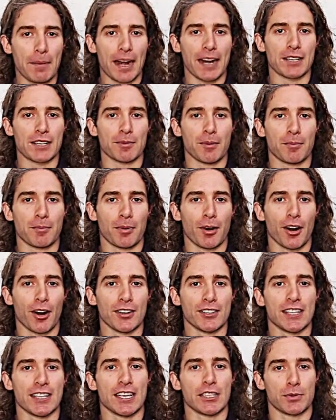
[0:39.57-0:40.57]
management
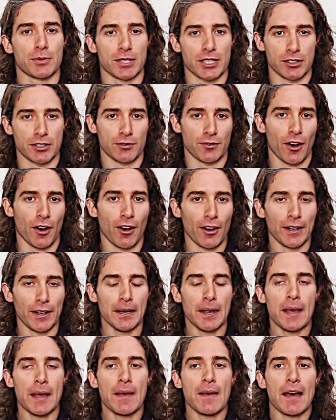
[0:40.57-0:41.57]
process, which is fine.